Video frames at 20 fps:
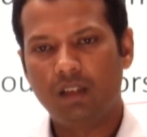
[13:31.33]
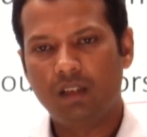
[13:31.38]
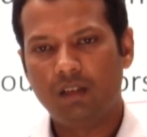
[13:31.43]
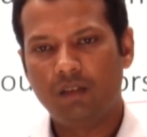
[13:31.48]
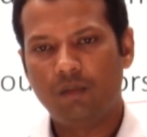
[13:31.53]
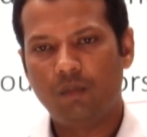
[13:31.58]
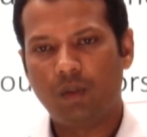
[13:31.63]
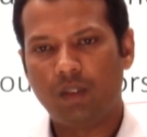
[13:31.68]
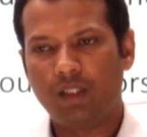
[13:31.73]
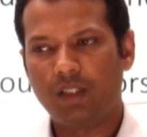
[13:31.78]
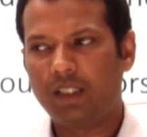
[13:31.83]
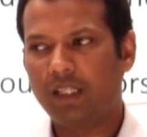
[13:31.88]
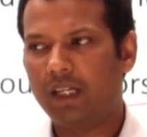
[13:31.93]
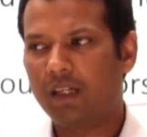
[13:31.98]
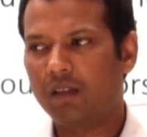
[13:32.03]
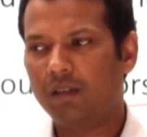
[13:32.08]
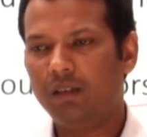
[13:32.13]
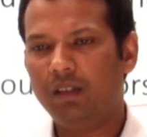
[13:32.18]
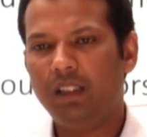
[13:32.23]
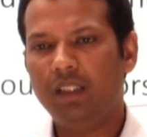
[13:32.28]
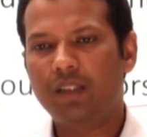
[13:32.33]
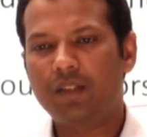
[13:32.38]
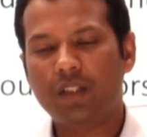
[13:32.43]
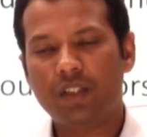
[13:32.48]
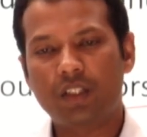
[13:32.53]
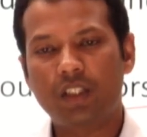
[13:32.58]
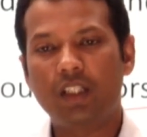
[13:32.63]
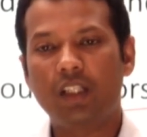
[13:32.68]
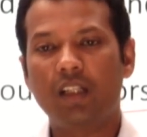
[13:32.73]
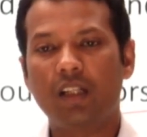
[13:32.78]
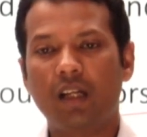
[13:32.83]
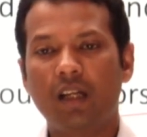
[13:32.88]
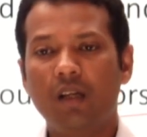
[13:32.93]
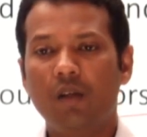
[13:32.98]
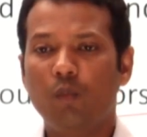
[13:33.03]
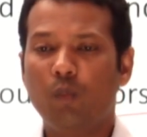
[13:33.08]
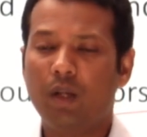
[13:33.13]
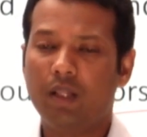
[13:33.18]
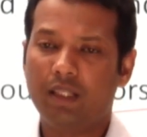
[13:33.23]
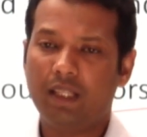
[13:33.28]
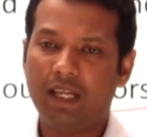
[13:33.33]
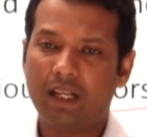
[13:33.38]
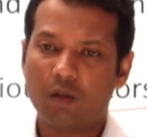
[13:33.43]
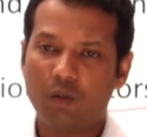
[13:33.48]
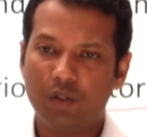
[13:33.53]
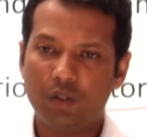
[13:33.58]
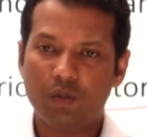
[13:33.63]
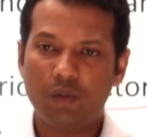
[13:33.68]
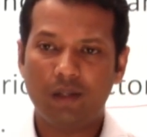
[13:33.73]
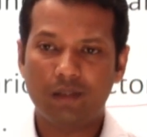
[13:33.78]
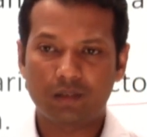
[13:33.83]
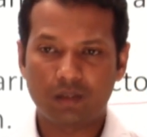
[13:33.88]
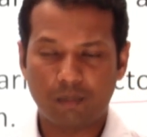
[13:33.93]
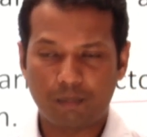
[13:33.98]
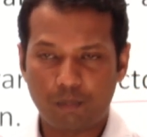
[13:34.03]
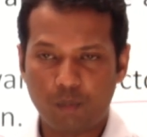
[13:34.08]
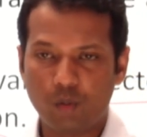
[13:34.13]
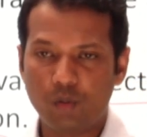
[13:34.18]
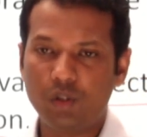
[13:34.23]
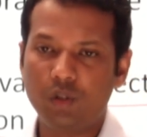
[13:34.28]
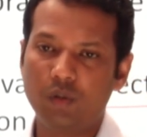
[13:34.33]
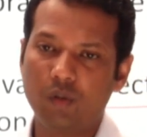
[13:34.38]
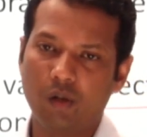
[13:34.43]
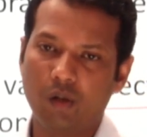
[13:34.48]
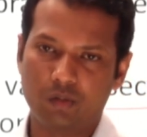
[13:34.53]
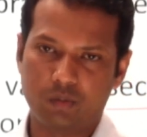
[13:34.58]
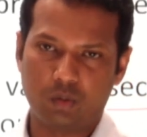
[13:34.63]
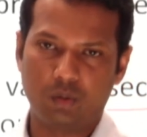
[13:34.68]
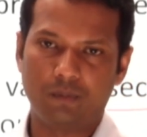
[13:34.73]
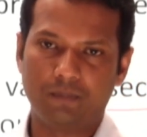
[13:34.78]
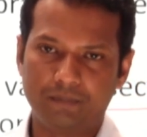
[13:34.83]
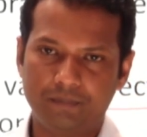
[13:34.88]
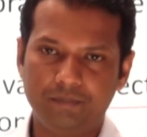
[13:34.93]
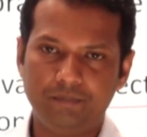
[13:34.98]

whether they are interested in the, well, they are going to support you also.